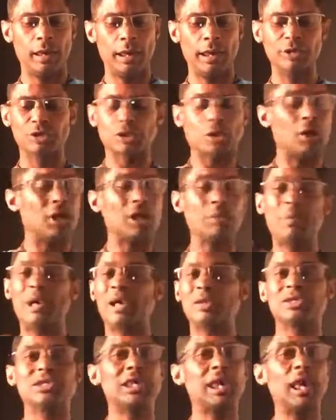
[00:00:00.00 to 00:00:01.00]
it's all
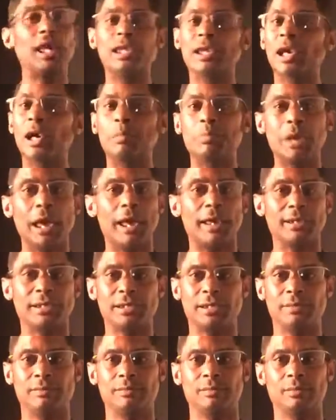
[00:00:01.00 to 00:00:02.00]
about scaling up,
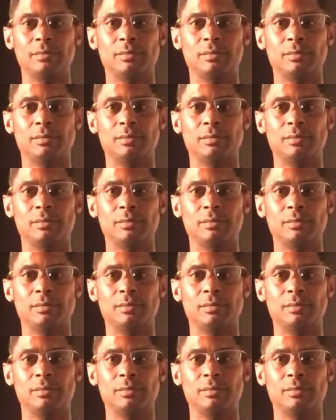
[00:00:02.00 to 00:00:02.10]
guys.